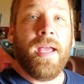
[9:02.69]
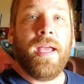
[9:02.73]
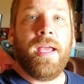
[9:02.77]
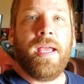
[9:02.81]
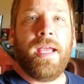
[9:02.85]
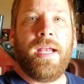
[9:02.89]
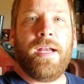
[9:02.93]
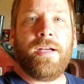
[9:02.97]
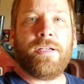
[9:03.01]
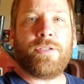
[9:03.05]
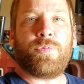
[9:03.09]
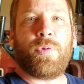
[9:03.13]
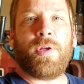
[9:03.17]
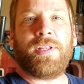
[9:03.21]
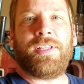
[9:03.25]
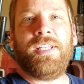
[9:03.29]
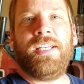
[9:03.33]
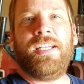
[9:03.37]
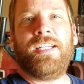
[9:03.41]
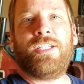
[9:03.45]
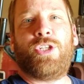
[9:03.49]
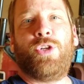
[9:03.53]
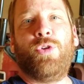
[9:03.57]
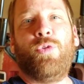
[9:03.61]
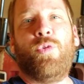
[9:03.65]
Here's what
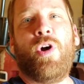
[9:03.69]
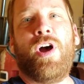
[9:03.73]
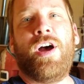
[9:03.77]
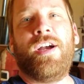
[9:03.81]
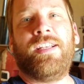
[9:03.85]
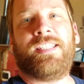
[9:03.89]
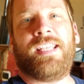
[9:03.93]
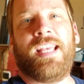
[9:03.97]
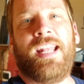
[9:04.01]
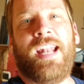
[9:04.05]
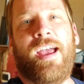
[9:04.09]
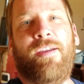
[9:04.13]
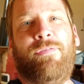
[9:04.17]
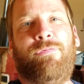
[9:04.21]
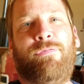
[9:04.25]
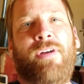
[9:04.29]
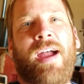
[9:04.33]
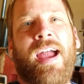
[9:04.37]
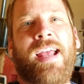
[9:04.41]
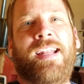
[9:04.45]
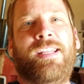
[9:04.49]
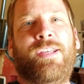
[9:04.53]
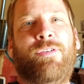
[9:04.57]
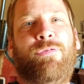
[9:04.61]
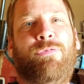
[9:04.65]
the issue was, and I
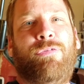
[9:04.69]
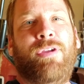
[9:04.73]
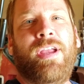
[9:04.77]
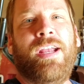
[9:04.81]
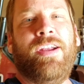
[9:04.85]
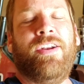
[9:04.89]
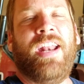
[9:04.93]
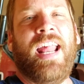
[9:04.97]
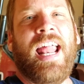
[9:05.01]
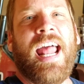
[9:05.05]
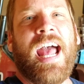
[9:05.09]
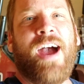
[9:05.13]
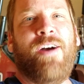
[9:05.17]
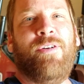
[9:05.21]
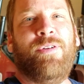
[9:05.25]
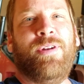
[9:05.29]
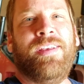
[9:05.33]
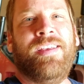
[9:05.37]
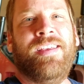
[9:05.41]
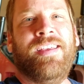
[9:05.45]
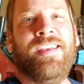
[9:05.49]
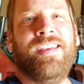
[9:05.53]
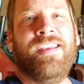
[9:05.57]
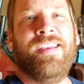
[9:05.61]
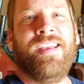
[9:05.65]
finally figured it out
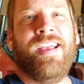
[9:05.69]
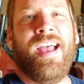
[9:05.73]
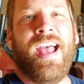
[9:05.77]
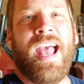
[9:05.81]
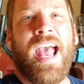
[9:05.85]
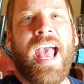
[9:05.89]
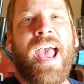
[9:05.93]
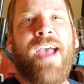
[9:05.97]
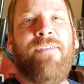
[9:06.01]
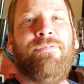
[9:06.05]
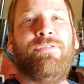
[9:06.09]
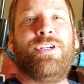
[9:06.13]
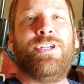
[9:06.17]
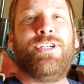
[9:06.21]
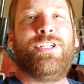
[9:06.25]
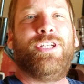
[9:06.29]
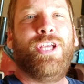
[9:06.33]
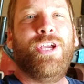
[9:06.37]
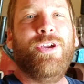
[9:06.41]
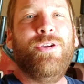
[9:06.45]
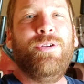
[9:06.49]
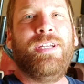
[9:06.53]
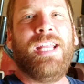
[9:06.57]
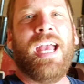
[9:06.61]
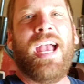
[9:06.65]
after
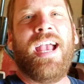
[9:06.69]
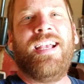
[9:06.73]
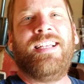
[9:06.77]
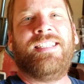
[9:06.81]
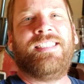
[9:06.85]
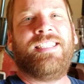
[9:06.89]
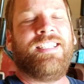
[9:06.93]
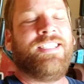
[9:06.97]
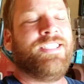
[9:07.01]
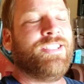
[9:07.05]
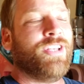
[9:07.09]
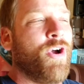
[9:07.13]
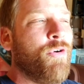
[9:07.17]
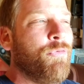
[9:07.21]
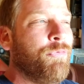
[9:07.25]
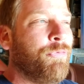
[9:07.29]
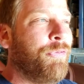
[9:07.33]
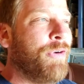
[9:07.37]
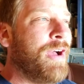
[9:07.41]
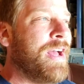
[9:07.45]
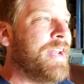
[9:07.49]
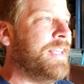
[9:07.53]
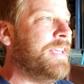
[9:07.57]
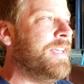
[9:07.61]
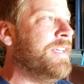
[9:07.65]
2 days. It's so
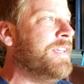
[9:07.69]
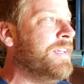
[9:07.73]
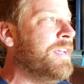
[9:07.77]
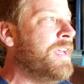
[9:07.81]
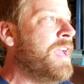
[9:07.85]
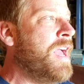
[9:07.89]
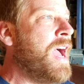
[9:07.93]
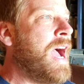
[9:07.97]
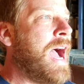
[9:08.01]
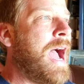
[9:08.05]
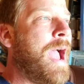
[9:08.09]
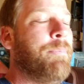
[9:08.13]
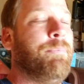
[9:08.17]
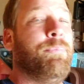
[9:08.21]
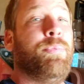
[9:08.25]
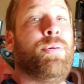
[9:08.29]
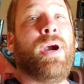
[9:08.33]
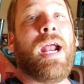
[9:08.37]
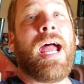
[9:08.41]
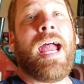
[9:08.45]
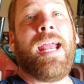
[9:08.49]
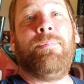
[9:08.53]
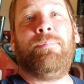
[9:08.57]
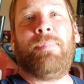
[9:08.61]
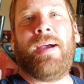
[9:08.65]
funny, I
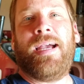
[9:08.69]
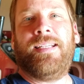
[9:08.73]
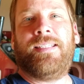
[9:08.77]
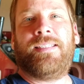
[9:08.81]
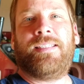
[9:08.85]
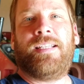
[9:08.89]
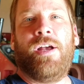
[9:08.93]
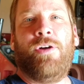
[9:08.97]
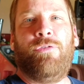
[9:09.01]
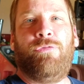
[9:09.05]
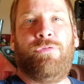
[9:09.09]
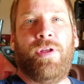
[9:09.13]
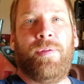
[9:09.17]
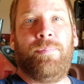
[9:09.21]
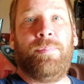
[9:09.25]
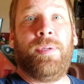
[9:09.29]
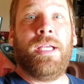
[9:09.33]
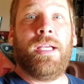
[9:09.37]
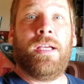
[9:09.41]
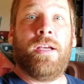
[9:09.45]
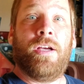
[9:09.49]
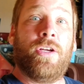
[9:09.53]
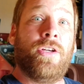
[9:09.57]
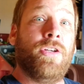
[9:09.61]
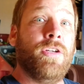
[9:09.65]
pride myself on
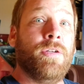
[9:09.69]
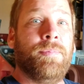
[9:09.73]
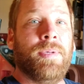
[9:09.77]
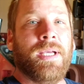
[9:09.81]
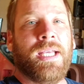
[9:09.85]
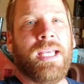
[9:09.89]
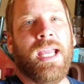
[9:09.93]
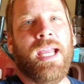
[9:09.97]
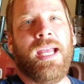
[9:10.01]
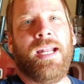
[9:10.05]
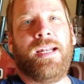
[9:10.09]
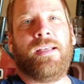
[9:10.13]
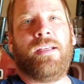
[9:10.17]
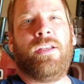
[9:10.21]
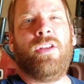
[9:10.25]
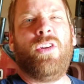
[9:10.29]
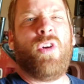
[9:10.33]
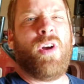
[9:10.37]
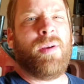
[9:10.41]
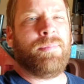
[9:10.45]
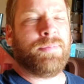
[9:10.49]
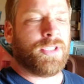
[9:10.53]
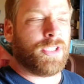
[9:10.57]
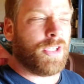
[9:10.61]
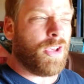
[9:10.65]
being a good mechanic. You know,
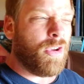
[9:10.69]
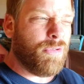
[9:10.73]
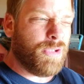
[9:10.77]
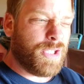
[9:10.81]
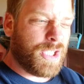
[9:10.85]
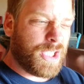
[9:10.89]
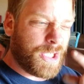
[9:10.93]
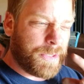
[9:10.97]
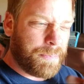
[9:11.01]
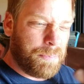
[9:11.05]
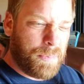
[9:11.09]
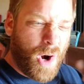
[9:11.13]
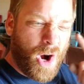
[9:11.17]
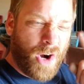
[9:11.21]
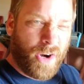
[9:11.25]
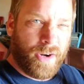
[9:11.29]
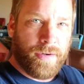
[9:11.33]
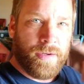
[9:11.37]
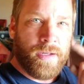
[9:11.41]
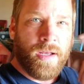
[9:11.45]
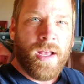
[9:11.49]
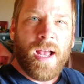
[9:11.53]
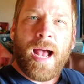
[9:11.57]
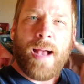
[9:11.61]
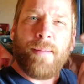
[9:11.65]
I'm so smart,
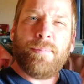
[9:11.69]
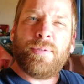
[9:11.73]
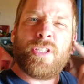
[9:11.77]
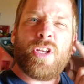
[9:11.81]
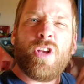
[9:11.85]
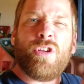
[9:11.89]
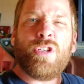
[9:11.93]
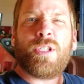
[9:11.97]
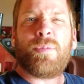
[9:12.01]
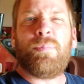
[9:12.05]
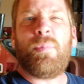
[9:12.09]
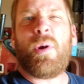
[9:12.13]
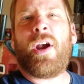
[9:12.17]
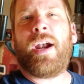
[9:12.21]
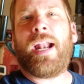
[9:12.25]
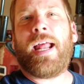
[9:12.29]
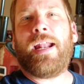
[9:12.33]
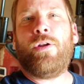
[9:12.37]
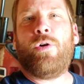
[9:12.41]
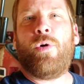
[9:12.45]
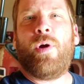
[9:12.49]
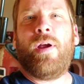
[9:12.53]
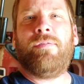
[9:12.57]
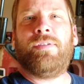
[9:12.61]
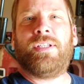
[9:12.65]
I
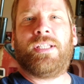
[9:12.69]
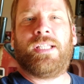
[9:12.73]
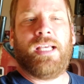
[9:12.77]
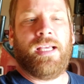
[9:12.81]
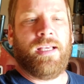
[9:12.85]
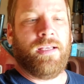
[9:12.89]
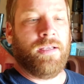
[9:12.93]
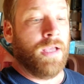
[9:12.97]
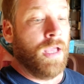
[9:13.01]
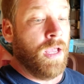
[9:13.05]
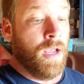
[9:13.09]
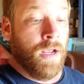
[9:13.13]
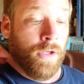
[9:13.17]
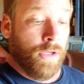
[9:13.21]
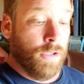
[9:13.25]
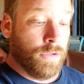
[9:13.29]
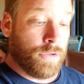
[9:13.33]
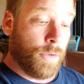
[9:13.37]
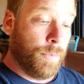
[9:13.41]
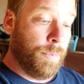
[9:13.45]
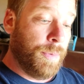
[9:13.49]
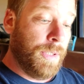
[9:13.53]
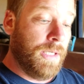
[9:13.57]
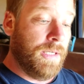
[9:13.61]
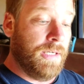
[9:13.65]
know everything. This
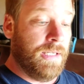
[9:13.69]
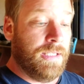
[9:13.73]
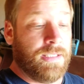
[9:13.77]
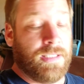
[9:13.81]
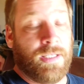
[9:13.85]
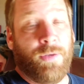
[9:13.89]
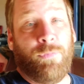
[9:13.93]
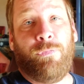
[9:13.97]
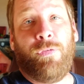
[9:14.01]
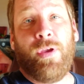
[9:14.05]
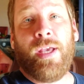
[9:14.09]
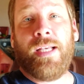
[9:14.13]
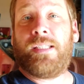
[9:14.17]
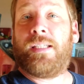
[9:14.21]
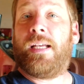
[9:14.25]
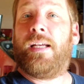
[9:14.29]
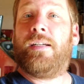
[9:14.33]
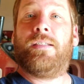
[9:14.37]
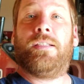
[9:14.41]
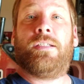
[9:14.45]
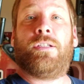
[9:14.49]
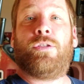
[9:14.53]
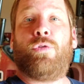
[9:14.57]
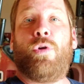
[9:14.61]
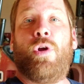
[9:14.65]
will be an easy fix, I'll
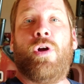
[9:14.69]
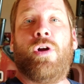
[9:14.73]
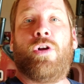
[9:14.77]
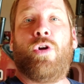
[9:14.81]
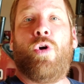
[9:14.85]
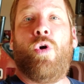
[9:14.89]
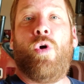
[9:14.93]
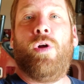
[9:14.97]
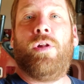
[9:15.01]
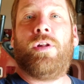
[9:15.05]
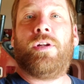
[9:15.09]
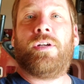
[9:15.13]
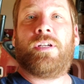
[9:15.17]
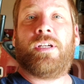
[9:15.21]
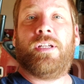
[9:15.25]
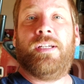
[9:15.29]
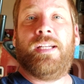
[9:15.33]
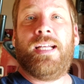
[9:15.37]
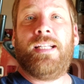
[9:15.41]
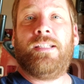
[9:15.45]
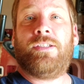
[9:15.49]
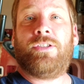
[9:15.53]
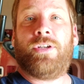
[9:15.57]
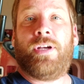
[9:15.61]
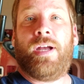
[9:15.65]
just throw a coil or
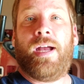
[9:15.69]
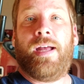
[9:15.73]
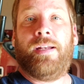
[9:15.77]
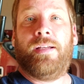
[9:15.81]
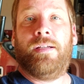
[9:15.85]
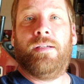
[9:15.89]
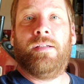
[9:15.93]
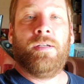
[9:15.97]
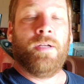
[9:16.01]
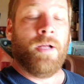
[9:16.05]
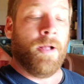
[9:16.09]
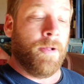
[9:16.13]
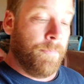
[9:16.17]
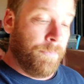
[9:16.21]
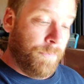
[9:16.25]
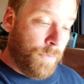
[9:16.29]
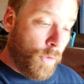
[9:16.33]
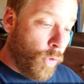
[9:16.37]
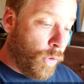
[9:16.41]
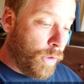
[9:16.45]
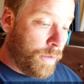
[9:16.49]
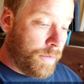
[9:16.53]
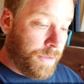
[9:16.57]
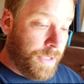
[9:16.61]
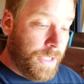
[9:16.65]
condenser on it.
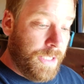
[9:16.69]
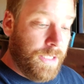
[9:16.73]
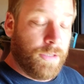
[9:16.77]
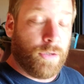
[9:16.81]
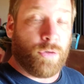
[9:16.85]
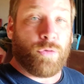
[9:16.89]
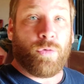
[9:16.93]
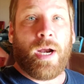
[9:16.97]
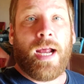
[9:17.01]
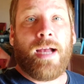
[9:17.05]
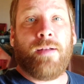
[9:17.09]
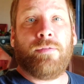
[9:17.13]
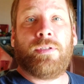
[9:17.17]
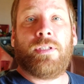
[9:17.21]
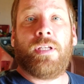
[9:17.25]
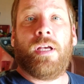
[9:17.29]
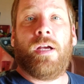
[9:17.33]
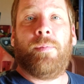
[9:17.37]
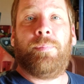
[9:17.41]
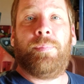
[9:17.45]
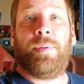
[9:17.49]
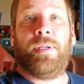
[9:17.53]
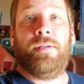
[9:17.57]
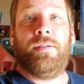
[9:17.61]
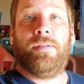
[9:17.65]
Or clean the grounds
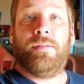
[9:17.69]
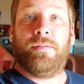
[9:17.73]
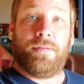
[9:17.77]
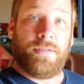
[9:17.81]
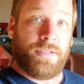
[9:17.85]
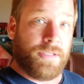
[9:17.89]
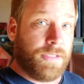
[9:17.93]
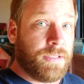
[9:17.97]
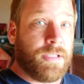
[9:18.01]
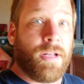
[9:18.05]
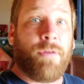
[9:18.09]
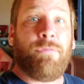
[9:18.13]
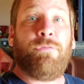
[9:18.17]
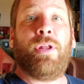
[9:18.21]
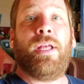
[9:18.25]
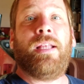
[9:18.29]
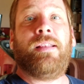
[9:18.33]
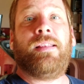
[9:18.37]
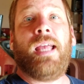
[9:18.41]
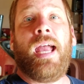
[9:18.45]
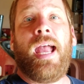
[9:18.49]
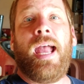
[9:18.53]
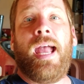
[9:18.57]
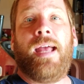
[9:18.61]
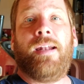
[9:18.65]
up and stuff
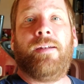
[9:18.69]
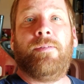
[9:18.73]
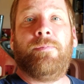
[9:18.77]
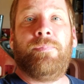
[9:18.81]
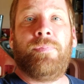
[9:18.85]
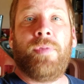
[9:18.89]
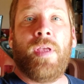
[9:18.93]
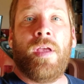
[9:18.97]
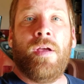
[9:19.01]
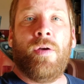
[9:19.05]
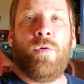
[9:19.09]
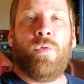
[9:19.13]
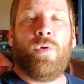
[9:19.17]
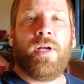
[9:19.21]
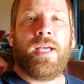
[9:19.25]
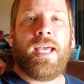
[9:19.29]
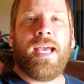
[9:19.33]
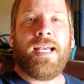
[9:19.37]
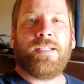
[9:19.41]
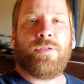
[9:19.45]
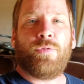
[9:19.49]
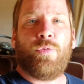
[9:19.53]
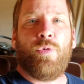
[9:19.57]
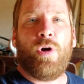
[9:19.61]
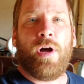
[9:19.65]
like that. Well,
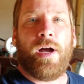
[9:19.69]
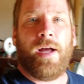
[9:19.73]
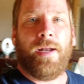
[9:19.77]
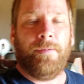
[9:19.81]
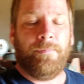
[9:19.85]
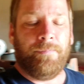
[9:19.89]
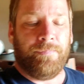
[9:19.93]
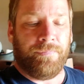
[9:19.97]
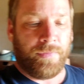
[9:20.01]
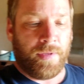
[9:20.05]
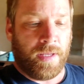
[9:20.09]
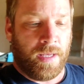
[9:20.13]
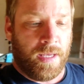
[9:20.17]
guess what?